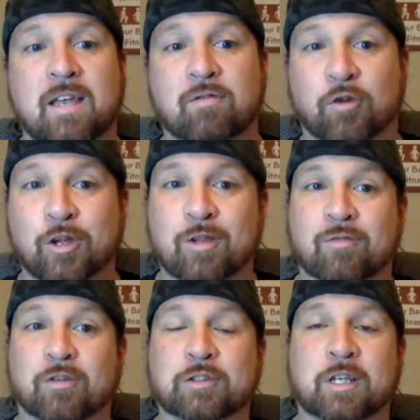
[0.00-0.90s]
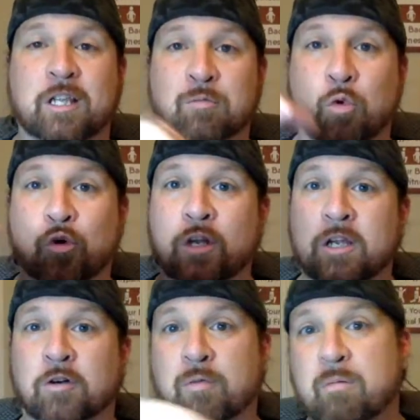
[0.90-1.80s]
if we're in the first thing in the
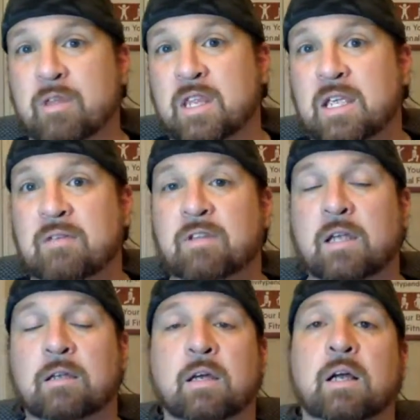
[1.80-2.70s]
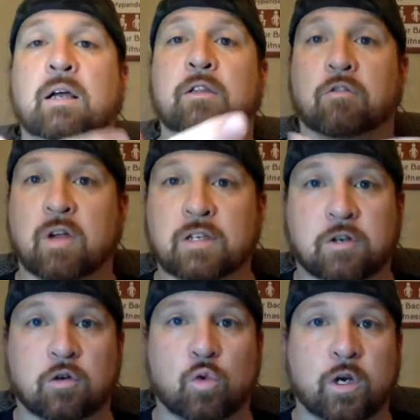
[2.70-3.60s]
morning or maybe in the evening, the rays
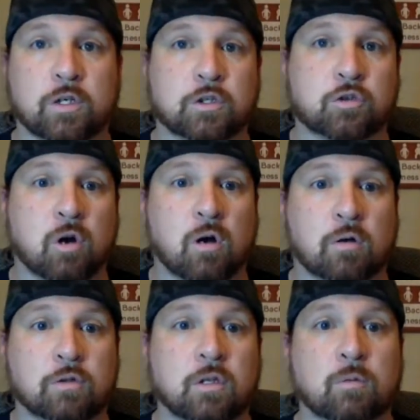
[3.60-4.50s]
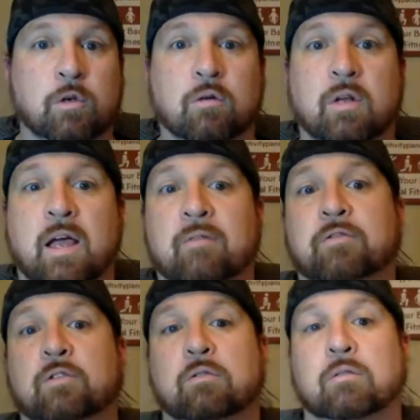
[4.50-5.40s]
aren't quite as strong. So then we don't have
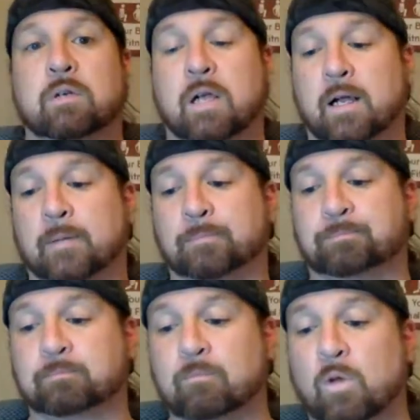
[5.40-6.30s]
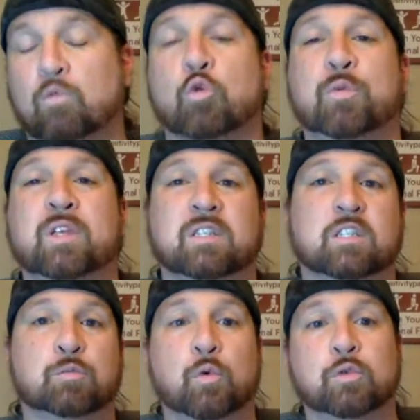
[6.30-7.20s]
to, we won't be as
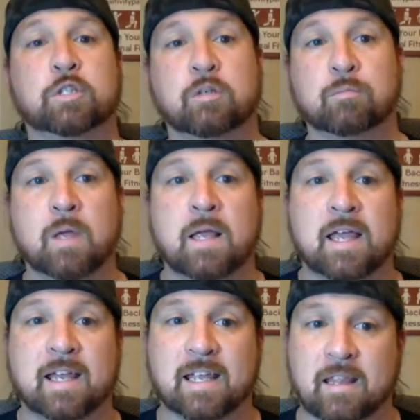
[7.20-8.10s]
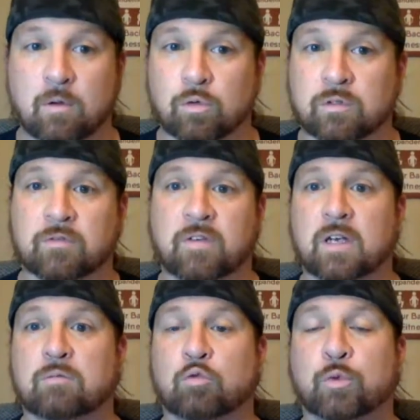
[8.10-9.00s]
exposed to them. And again, those
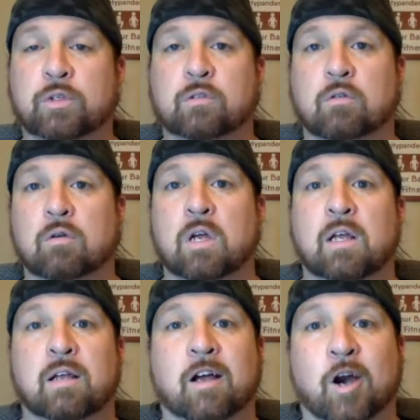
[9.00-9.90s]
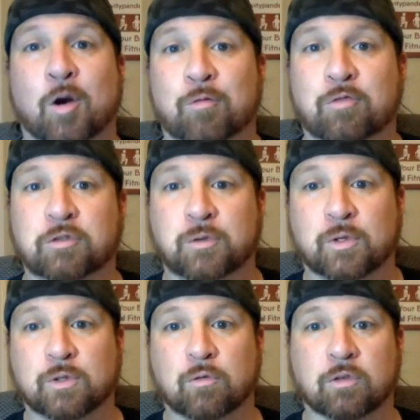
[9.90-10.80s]
effects won't be so harmful to
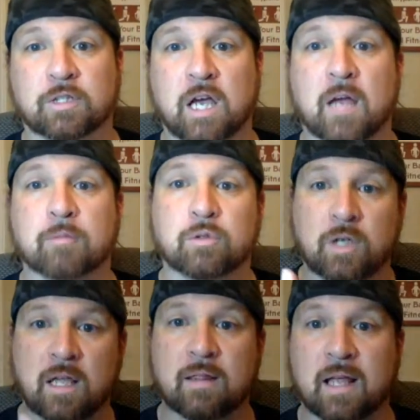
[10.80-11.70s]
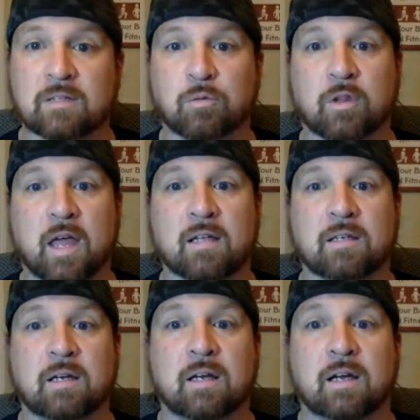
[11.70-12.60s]
us over time. So again, that's where that